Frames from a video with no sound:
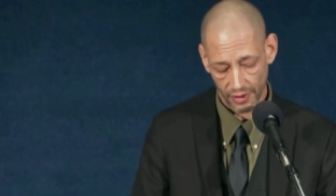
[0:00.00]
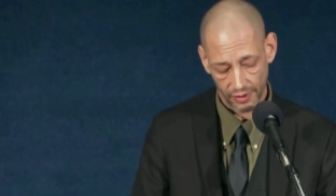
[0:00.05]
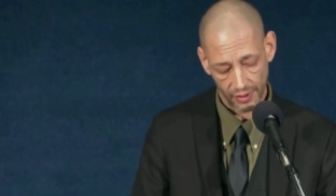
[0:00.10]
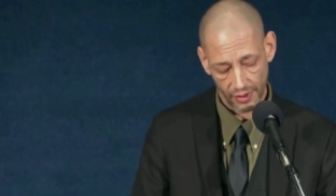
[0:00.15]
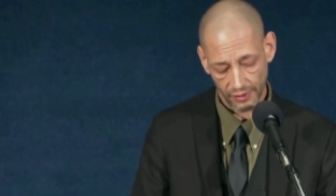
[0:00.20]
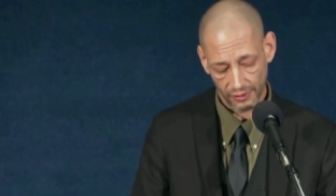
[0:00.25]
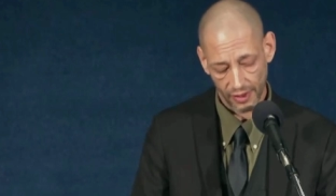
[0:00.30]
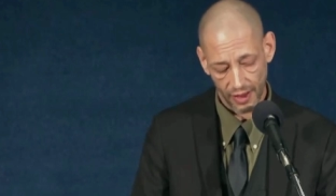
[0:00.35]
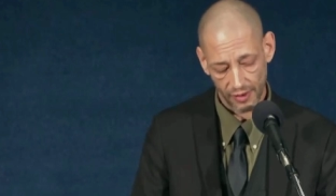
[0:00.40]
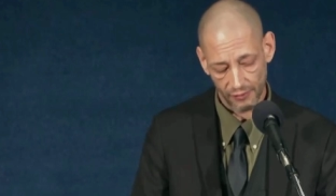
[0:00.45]
at
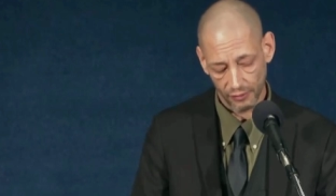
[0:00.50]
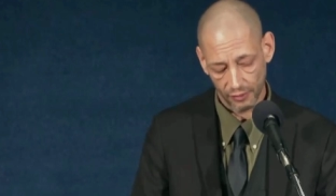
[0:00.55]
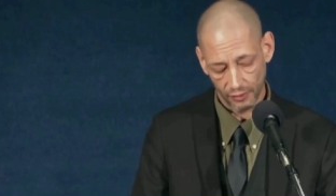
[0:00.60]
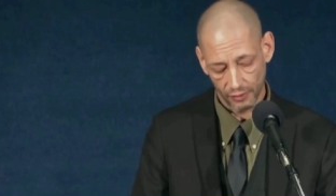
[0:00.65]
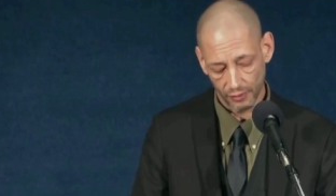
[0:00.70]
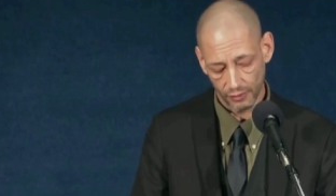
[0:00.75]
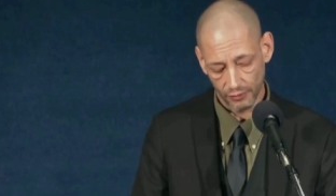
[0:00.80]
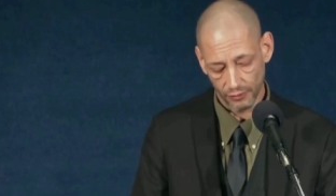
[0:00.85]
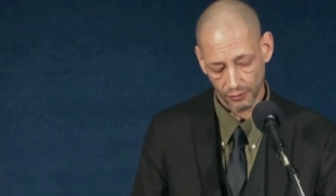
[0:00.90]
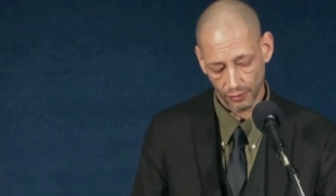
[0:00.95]
a
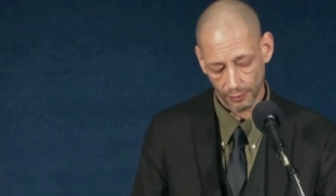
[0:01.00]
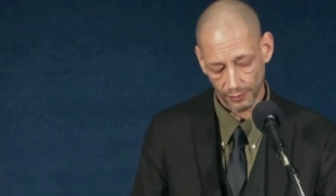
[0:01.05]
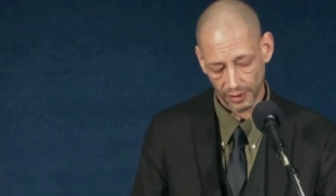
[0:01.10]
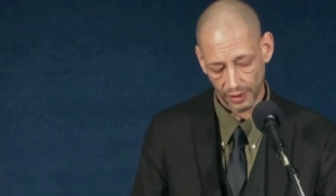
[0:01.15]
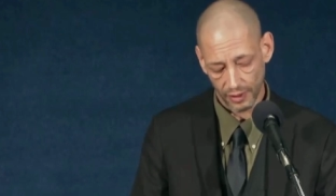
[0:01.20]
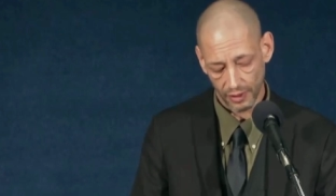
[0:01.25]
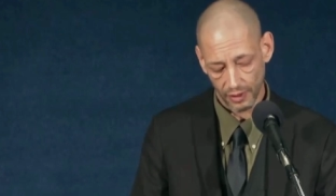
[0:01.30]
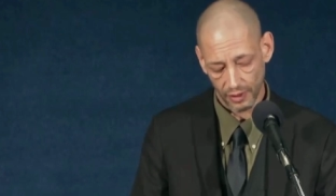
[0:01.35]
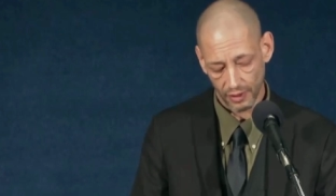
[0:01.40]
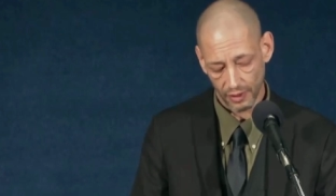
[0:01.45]
level from an,
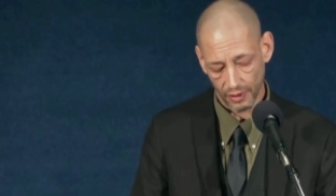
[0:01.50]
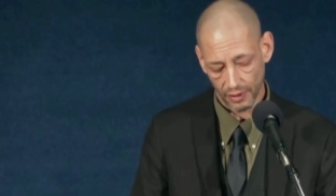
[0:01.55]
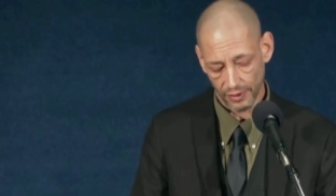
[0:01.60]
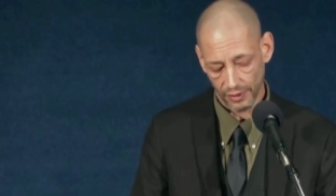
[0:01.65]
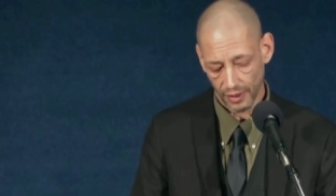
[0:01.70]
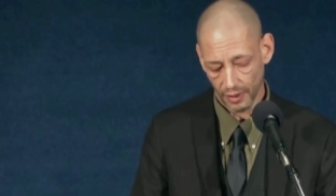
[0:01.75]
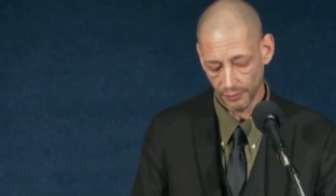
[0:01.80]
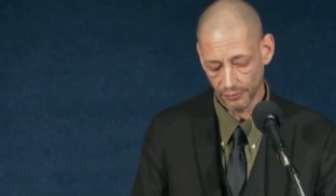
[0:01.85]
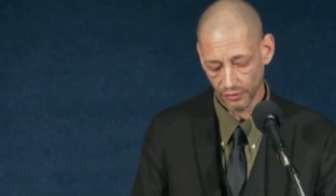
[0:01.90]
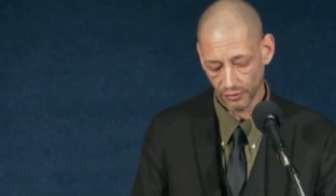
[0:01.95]
uh,
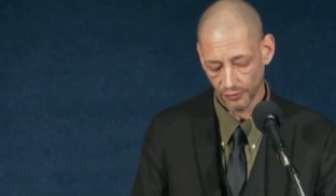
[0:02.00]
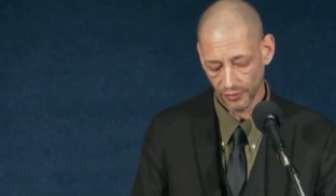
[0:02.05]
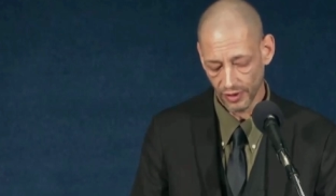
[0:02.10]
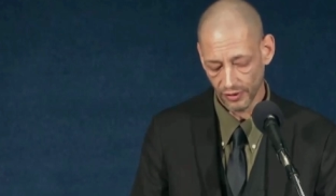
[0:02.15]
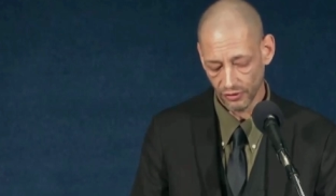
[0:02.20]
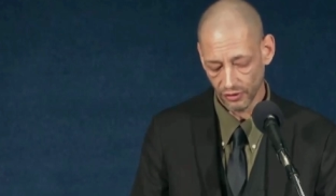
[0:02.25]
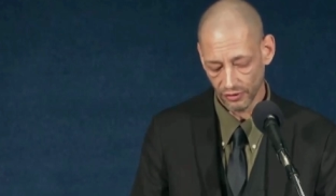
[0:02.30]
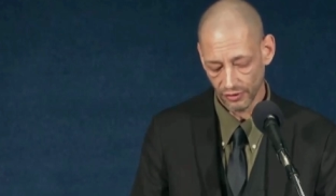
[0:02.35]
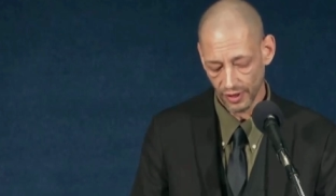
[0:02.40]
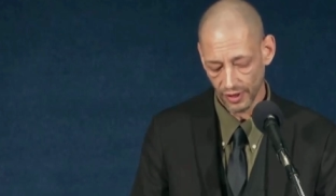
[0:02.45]
an,
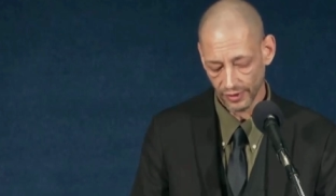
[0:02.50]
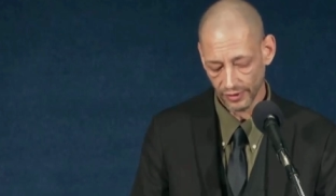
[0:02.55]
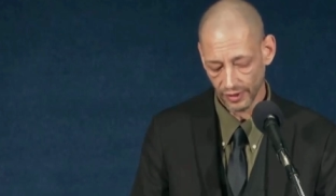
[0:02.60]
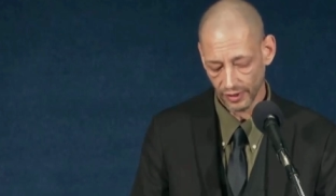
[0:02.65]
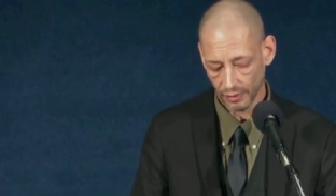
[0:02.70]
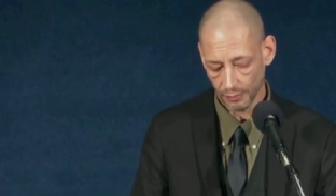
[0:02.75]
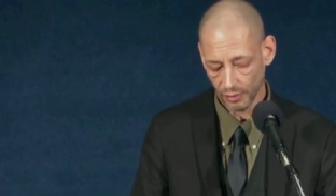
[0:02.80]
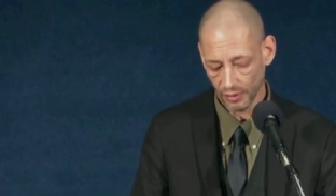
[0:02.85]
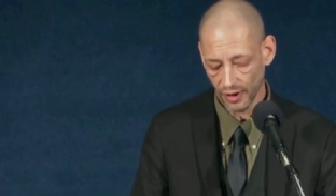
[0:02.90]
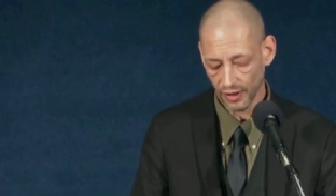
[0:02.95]
observation deck
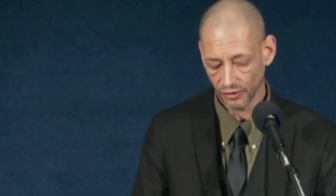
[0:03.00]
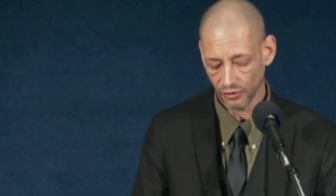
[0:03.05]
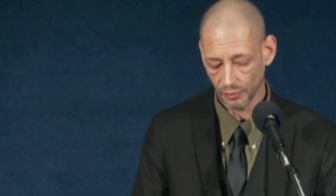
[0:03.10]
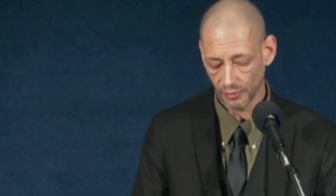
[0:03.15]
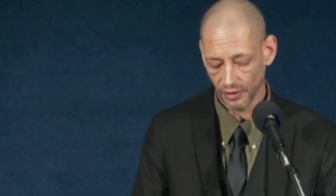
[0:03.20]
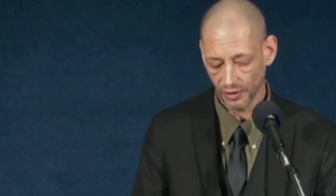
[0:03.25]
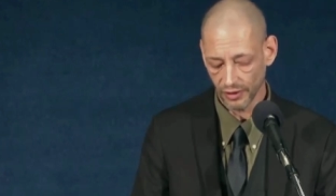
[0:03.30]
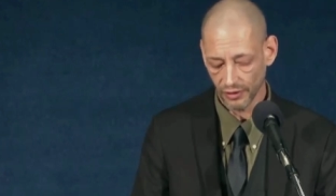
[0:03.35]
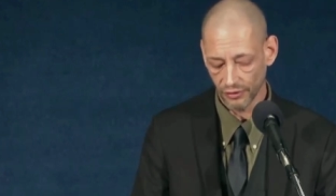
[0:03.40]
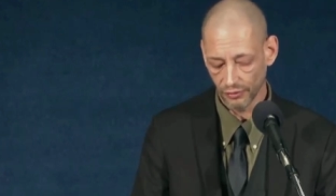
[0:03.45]
at
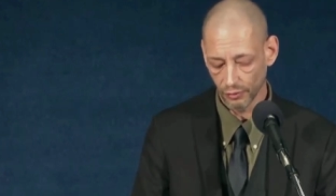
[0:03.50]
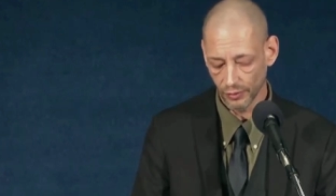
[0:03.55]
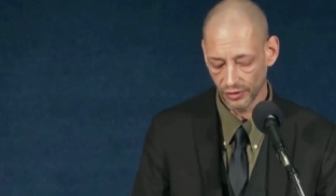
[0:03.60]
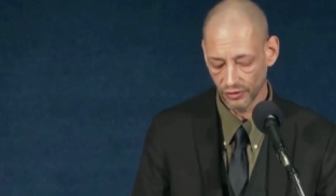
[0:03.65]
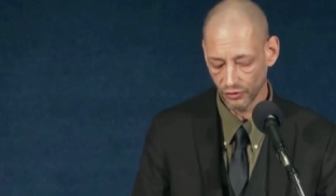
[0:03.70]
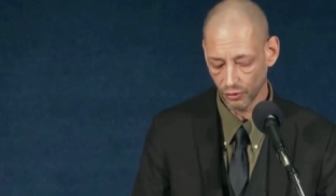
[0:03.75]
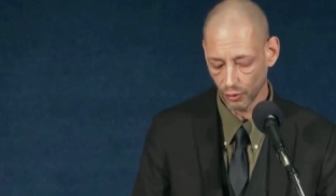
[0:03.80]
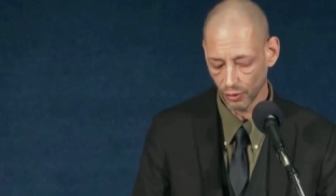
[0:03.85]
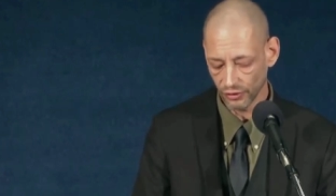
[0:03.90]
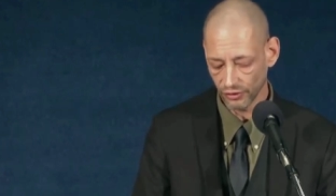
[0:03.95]
approximately three
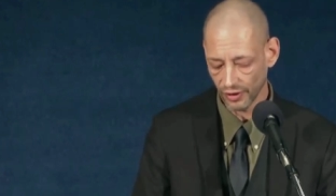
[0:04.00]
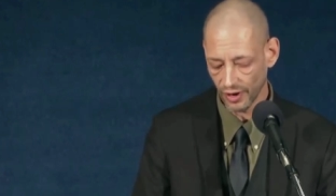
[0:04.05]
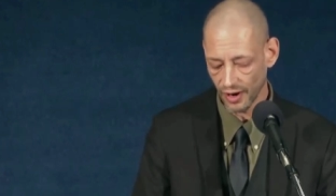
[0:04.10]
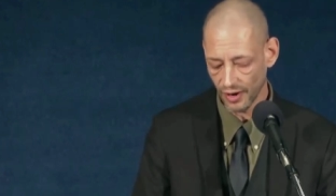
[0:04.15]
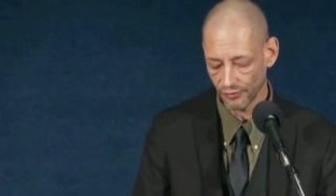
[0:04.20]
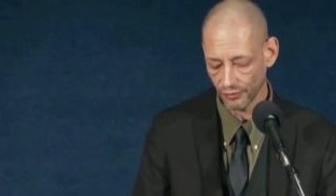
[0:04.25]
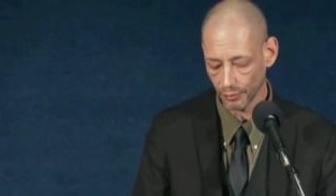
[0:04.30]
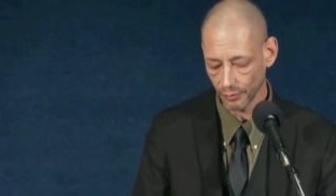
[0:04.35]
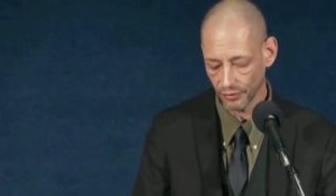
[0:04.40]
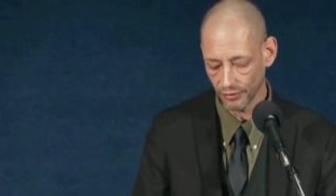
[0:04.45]
stories
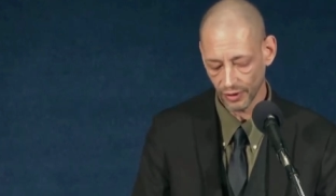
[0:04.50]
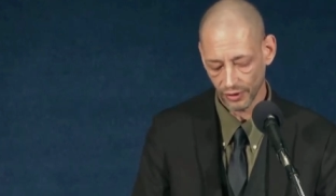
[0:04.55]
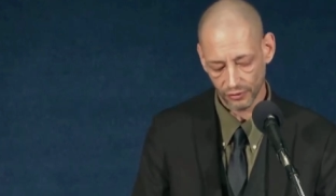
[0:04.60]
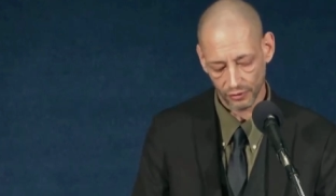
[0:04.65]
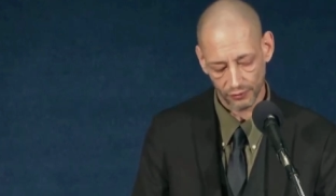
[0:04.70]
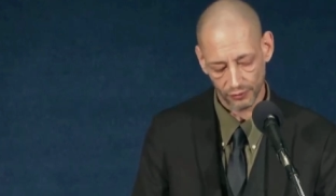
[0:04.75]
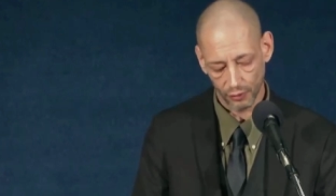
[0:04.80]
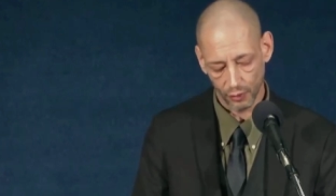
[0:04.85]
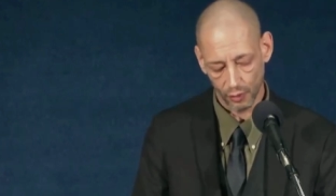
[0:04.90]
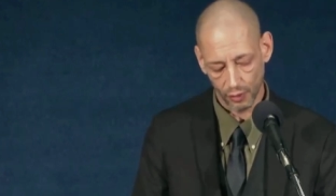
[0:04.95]
high from the
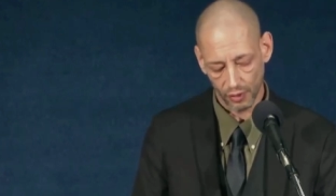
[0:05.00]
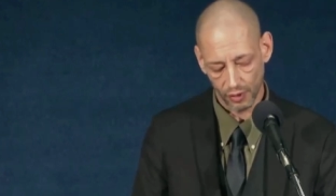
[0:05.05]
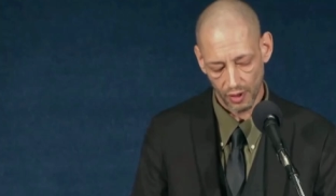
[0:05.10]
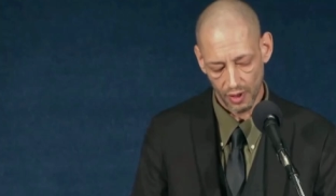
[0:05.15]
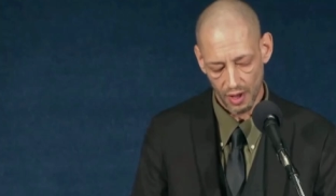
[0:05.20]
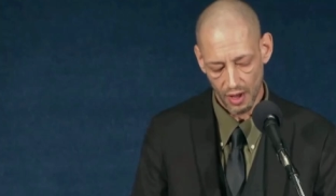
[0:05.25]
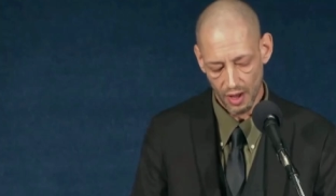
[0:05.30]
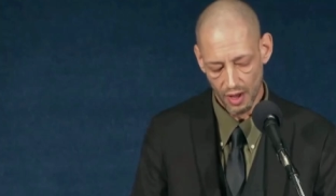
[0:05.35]
desert floor.